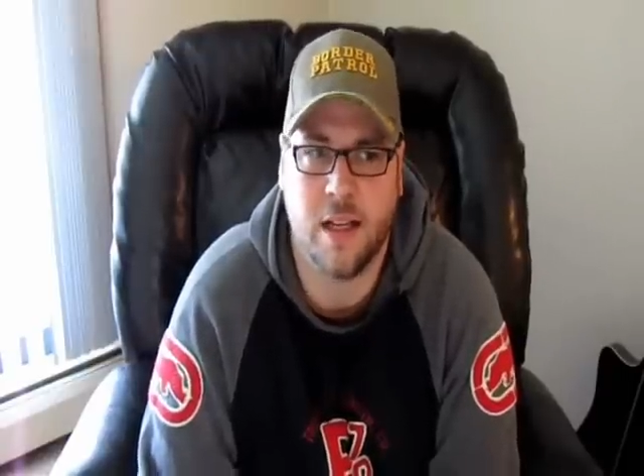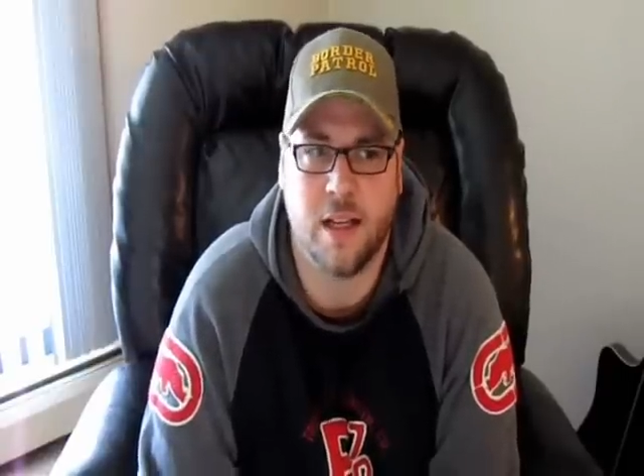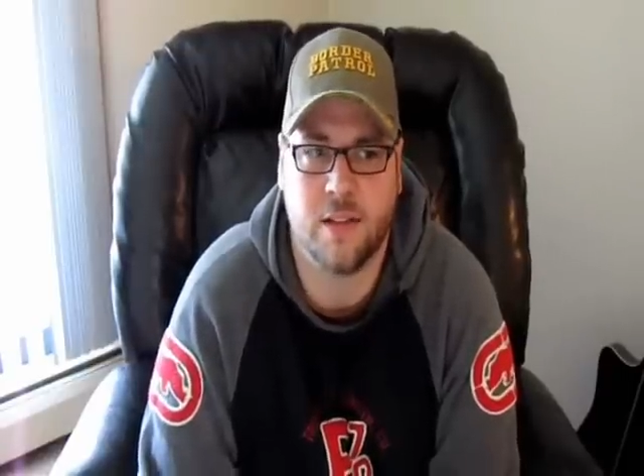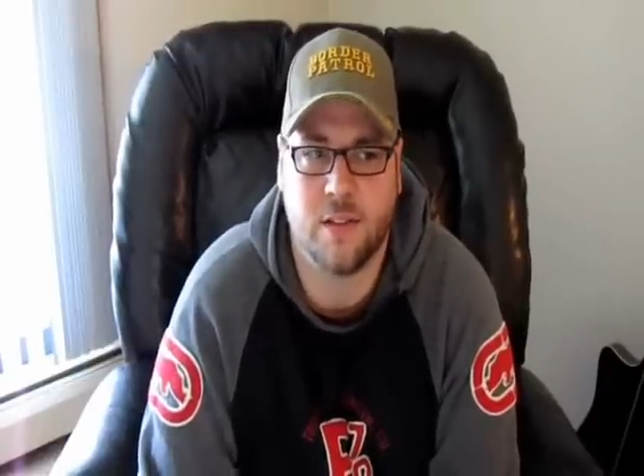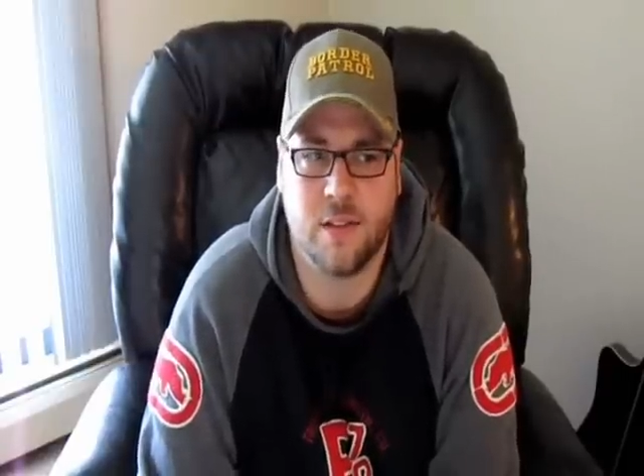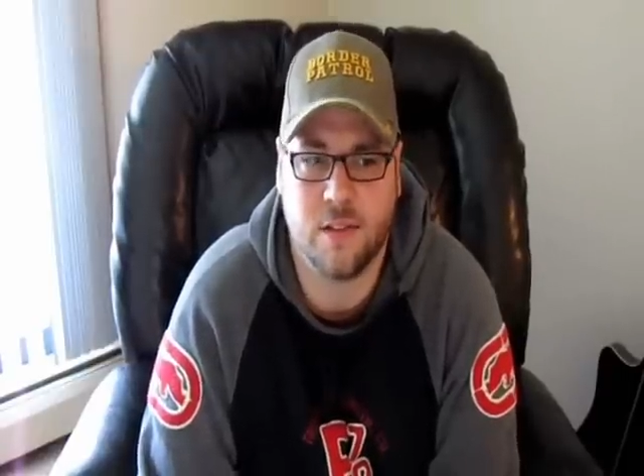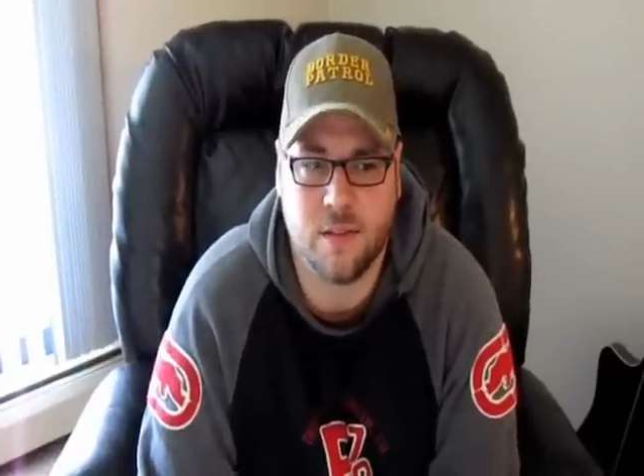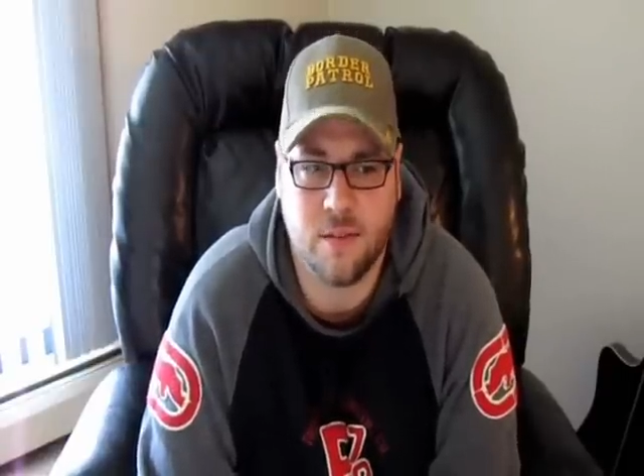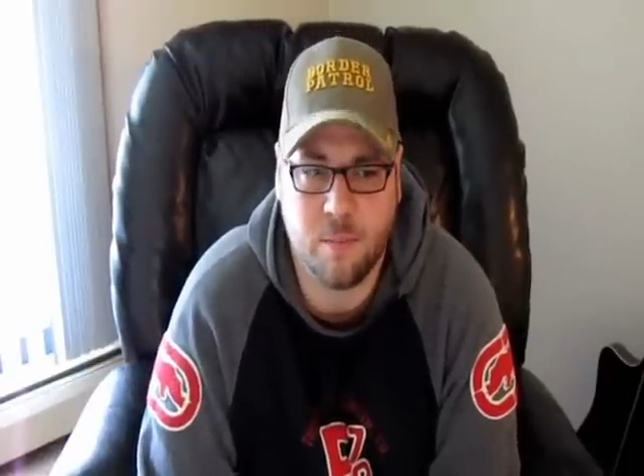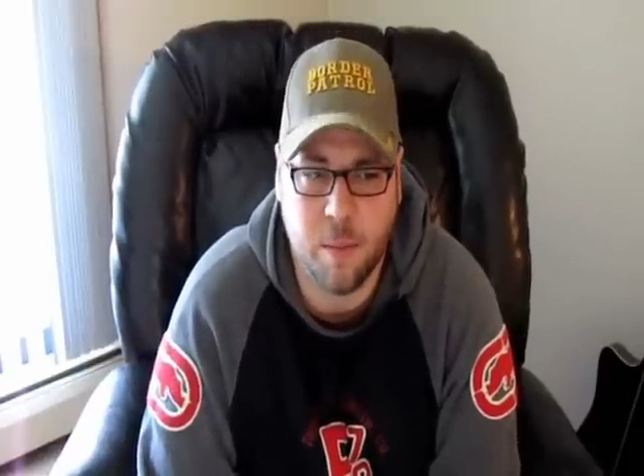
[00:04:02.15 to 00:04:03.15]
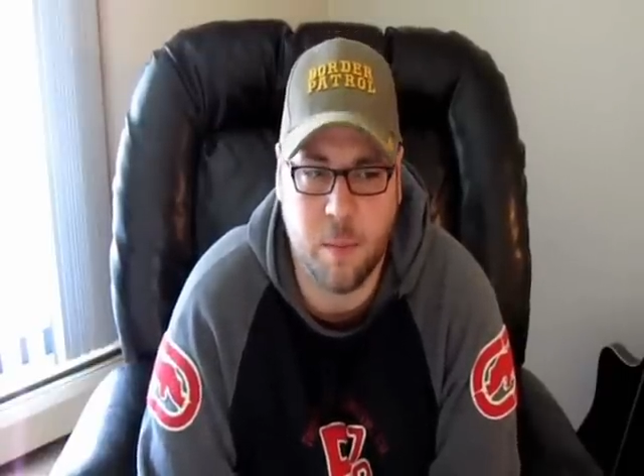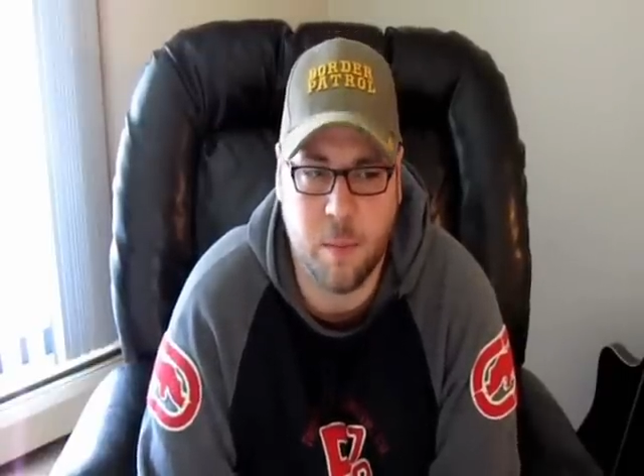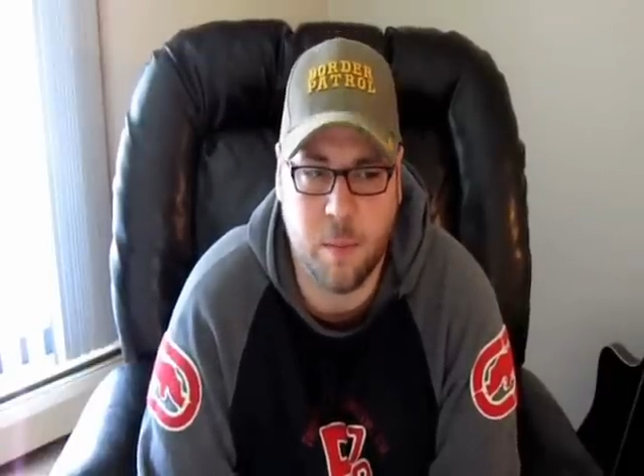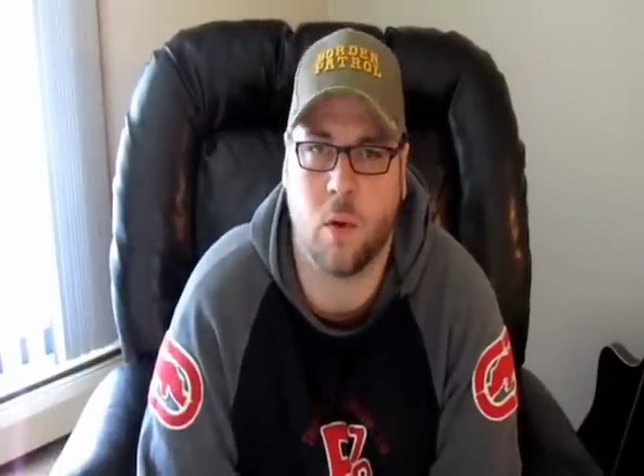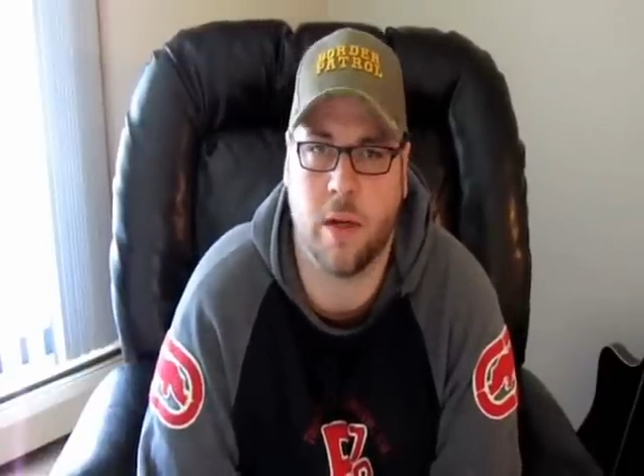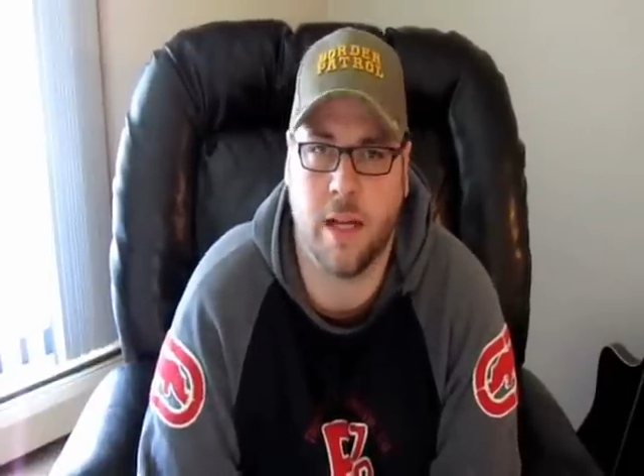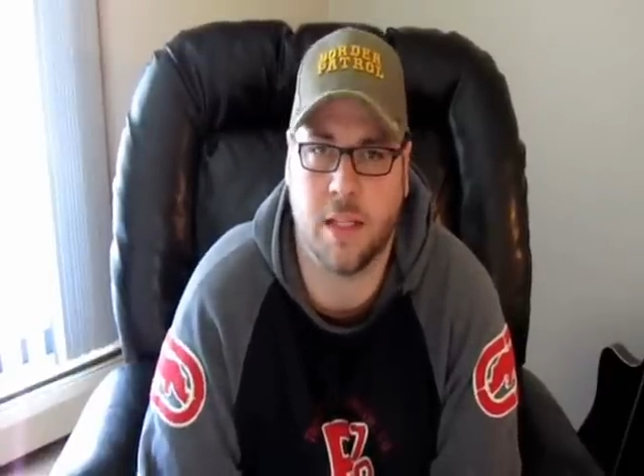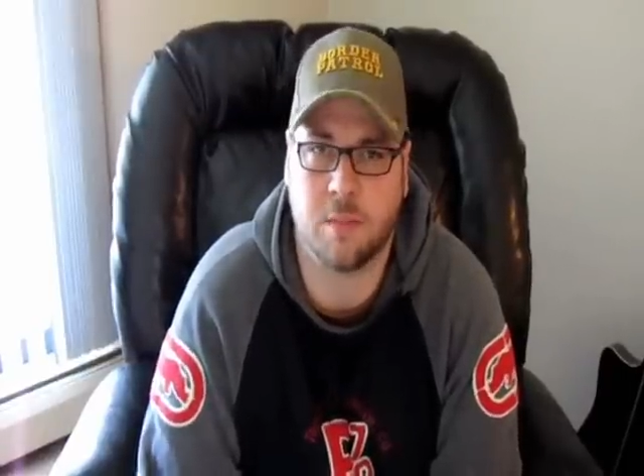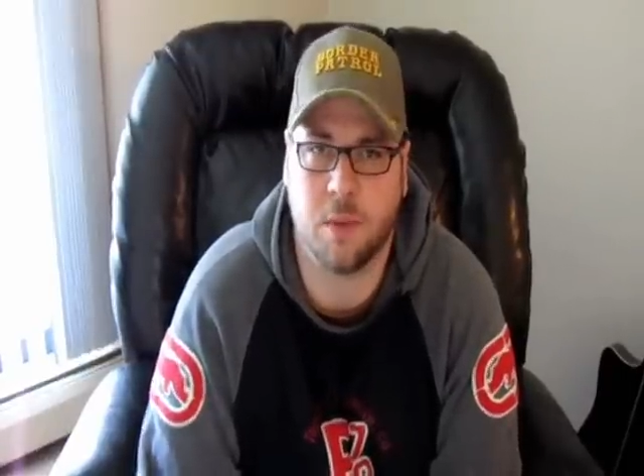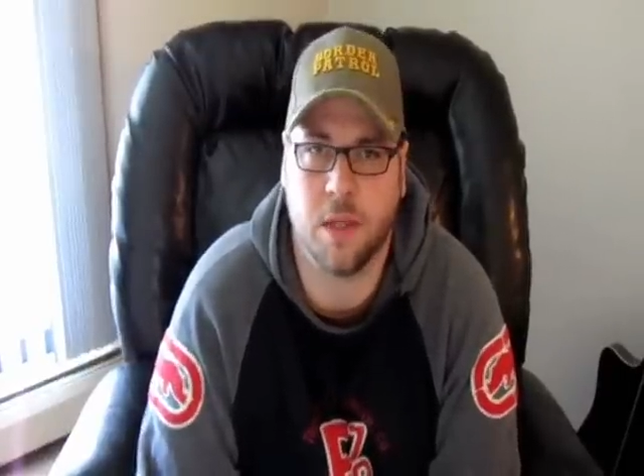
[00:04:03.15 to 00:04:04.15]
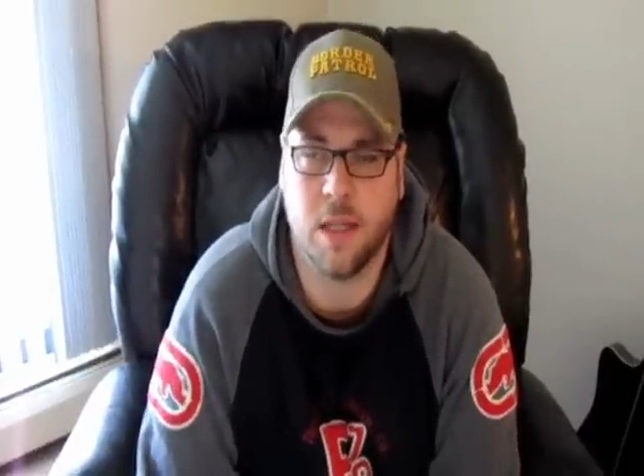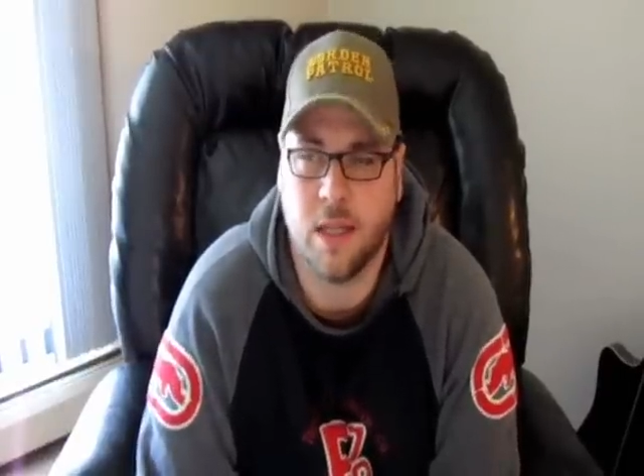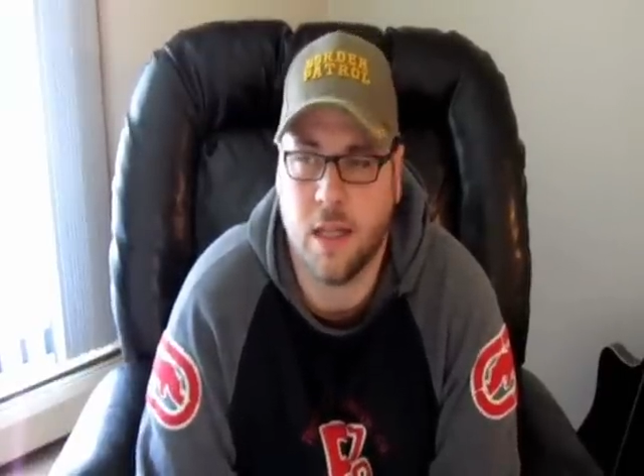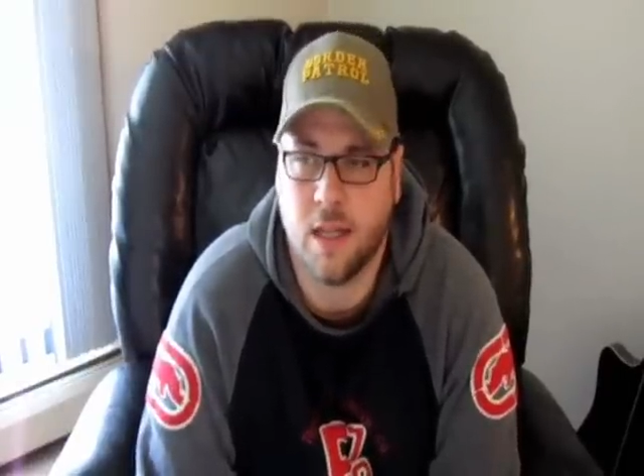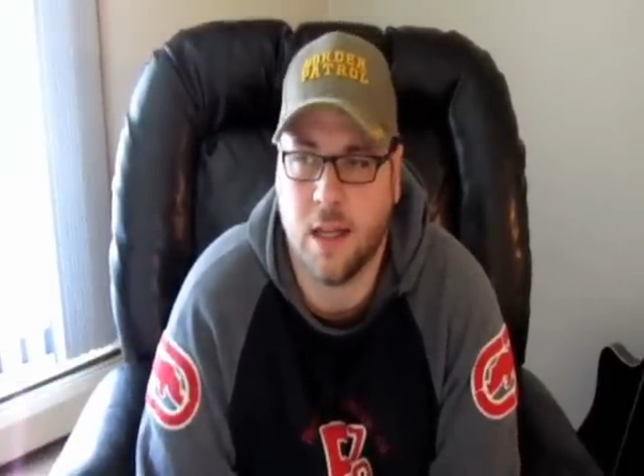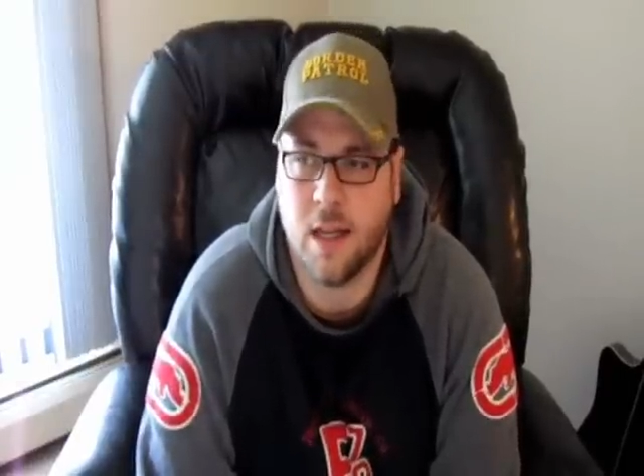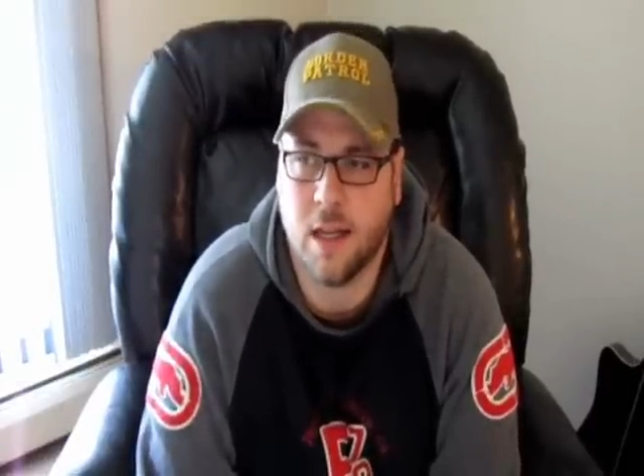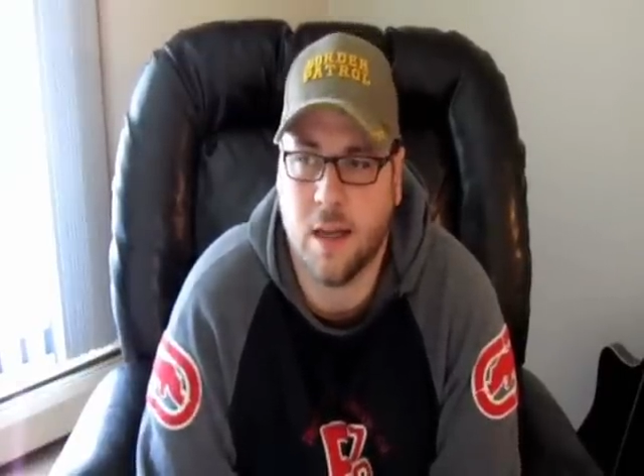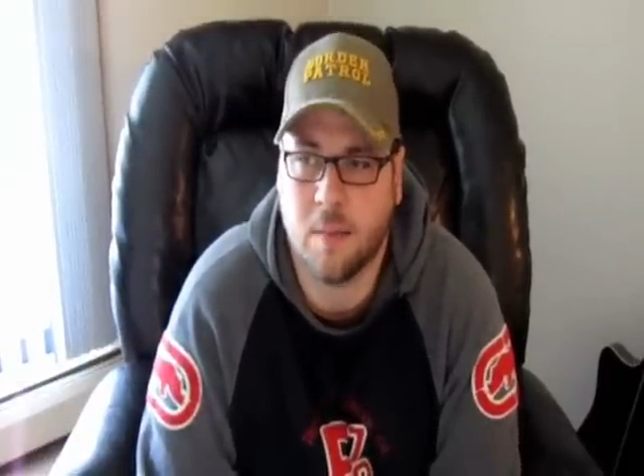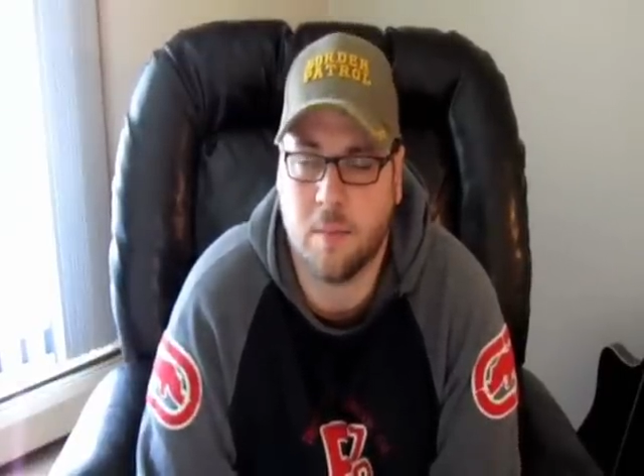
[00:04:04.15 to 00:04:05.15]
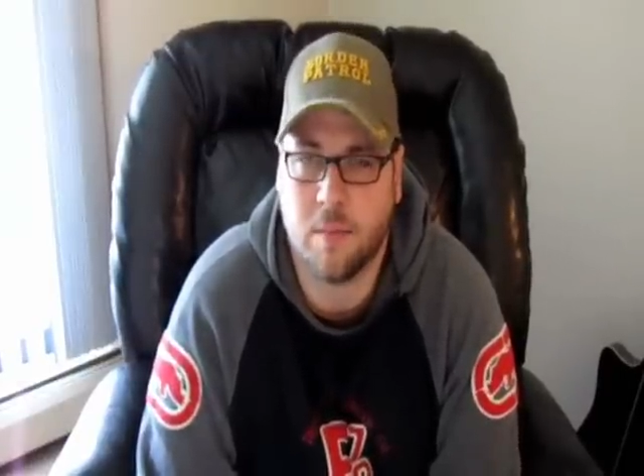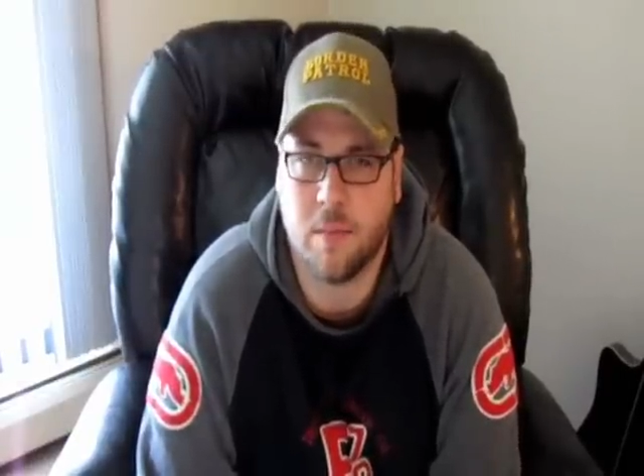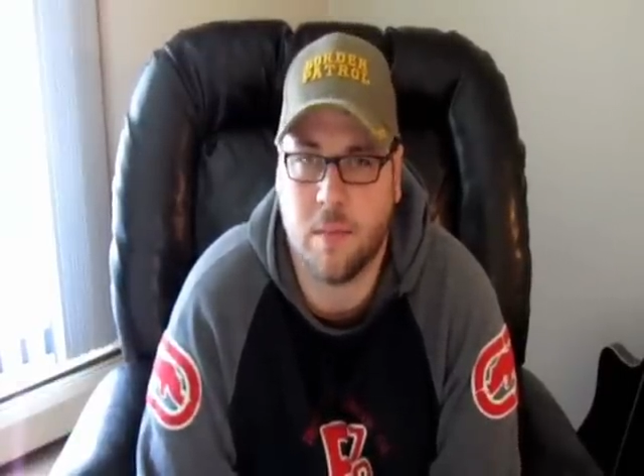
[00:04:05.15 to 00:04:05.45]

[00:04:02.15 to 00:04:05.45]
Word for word: as people get more desperate, um,